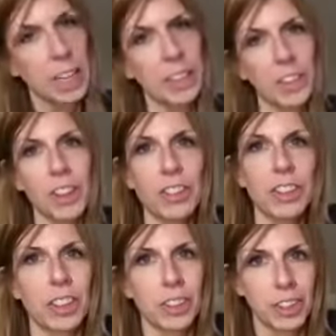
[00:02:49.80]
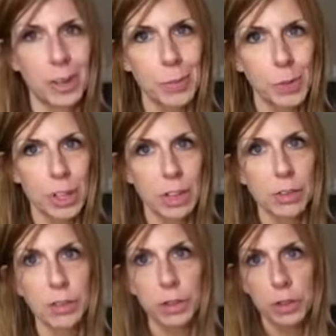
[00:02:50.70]
And so that's just an example
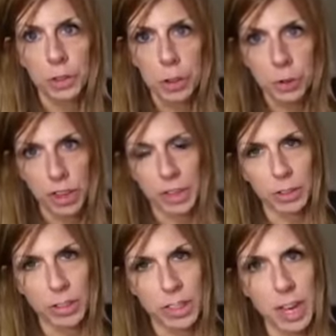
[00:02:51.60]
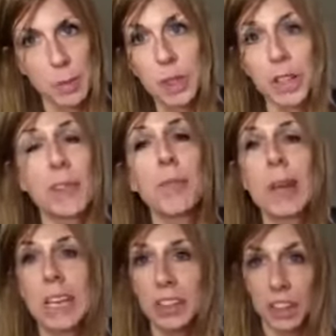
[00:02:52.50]
of 2 cycles a day, but you can have
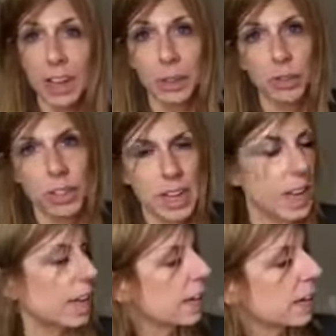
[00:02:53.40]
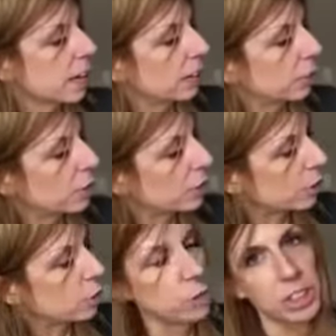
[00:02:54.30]
many cycles a day. And so even
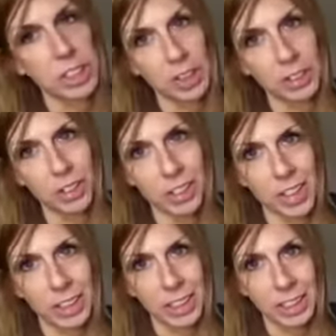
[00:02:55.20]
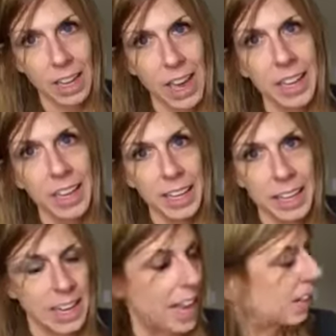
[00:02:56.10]
though $14 doesn't sound like a lot,
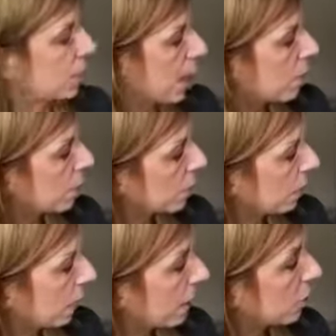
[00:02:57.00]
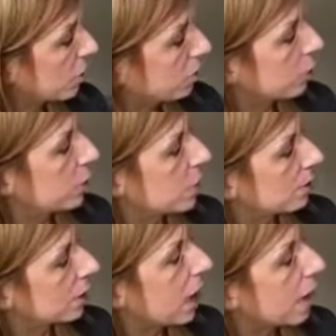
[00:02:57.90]
it adds up. And especially when you
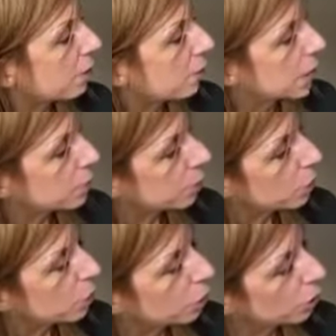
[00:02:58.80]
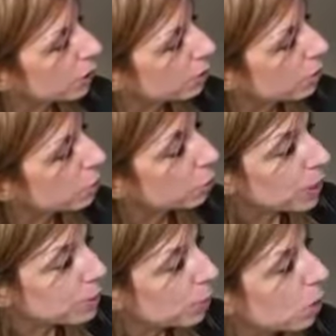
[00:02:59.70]
have a lot of people ordering from your
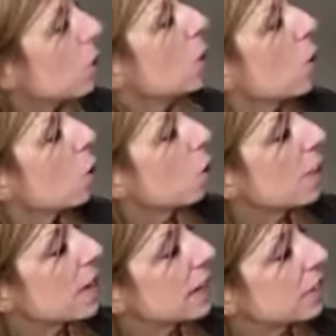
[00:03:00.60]
people, or they